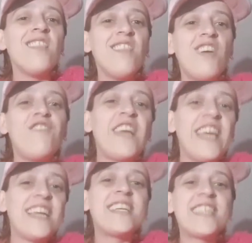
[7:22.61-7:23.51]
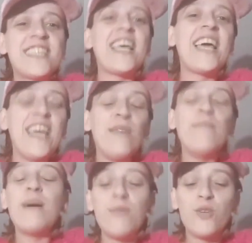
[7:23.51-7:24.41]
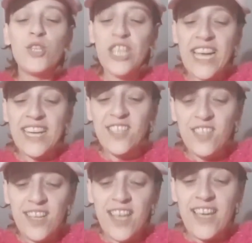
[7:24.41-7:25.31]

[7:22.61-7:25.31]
Love eggs, emoji guy.